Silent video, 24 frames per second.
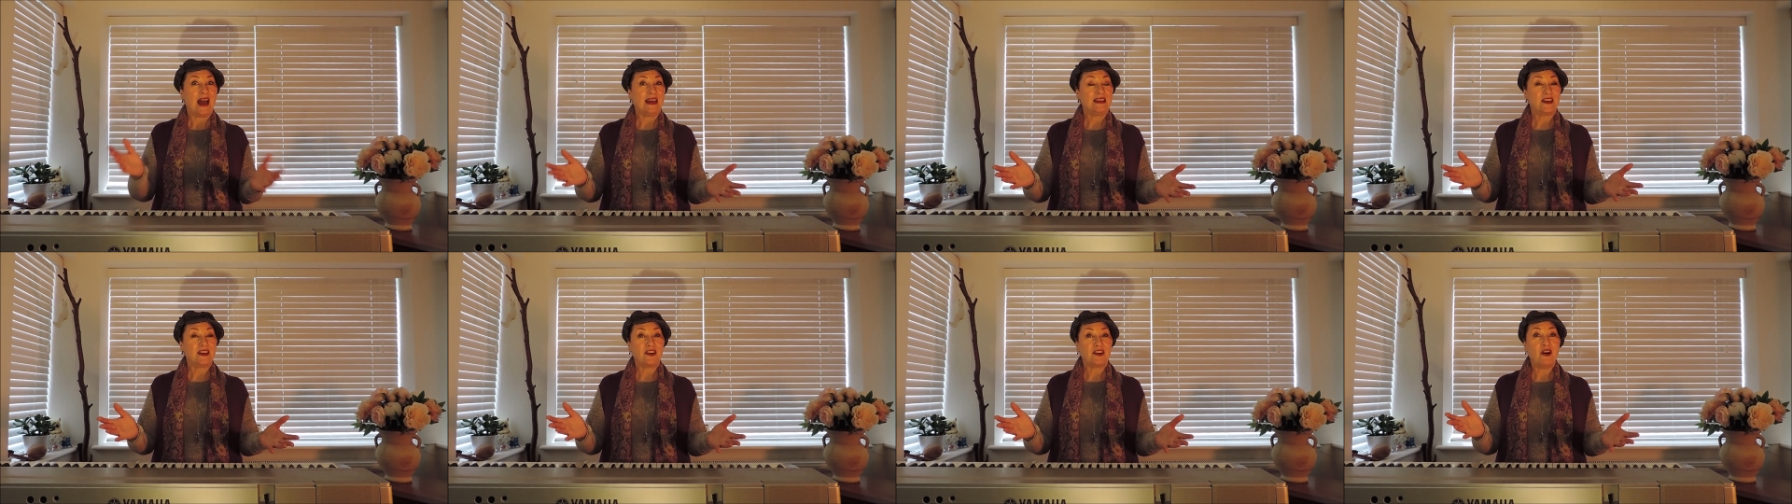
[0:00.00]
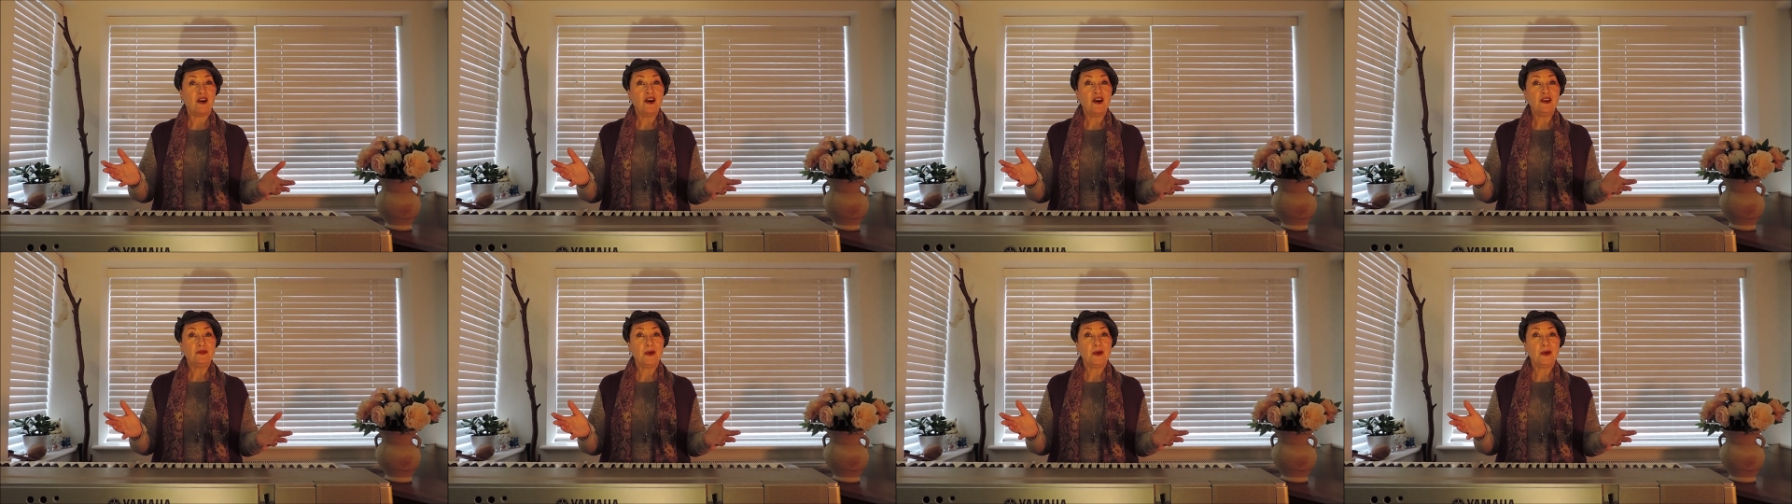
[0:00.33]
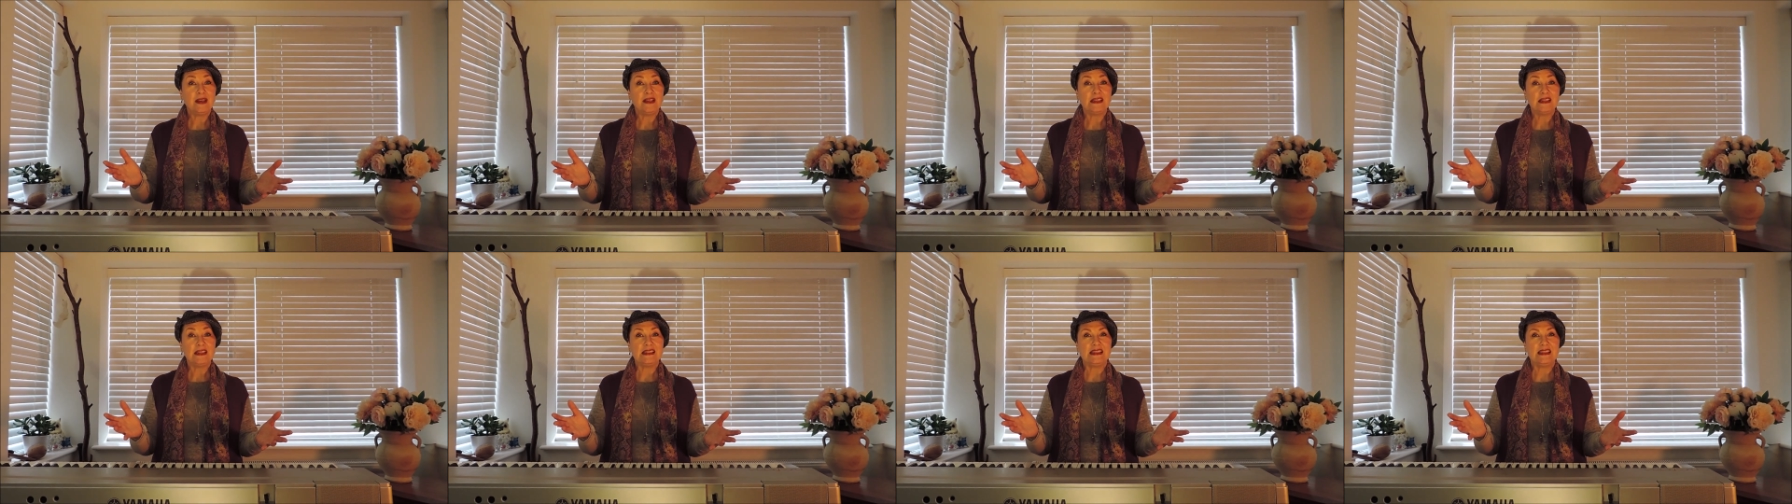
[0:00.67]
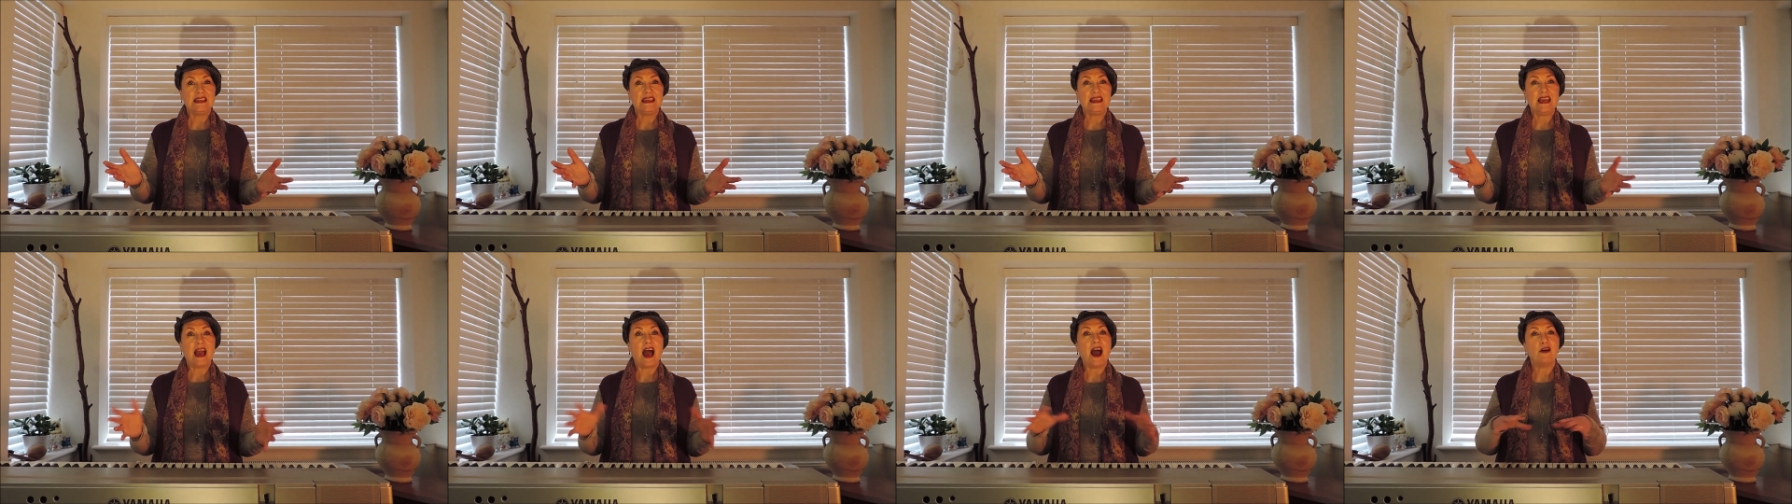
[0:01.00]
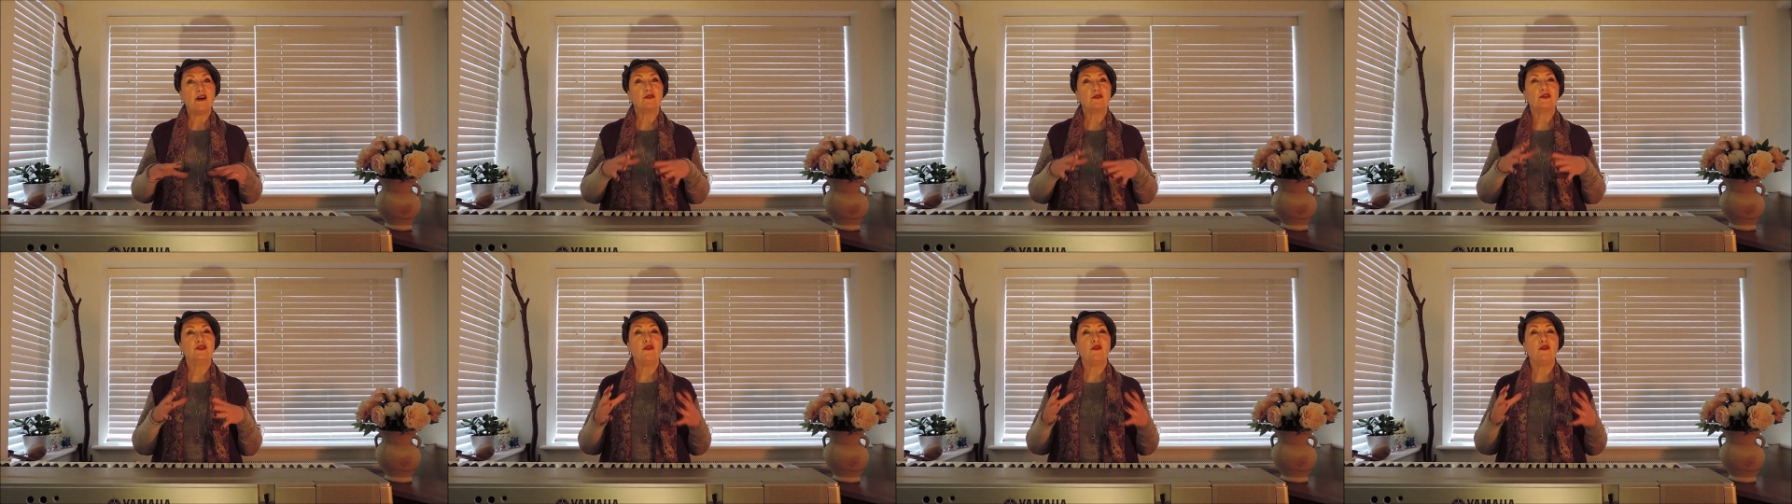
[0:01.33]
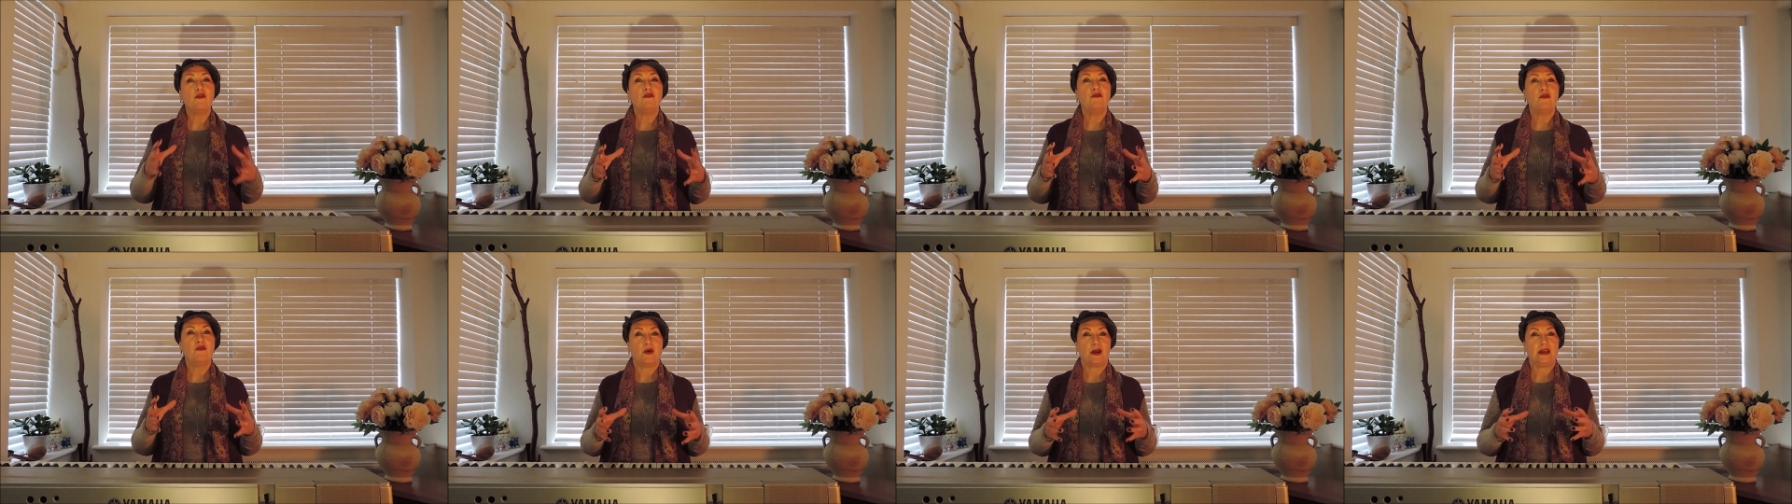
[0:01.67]
and I can't wait to see how
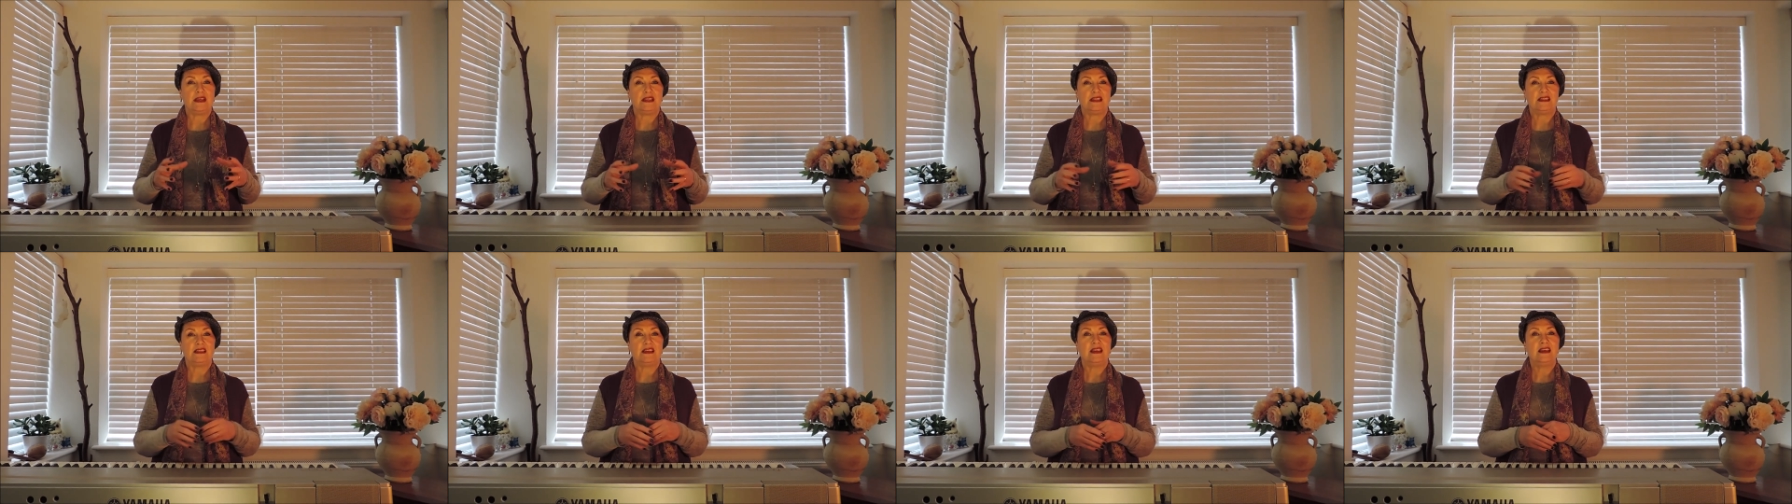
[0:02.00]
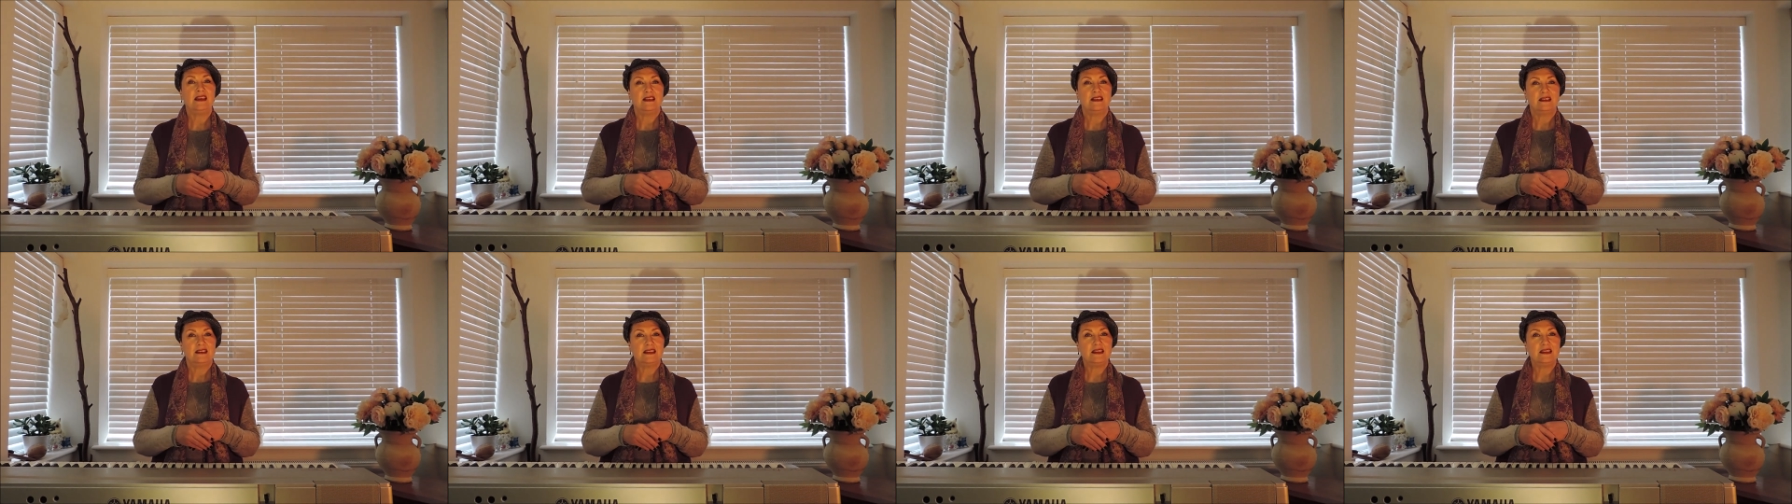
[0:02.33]
your voice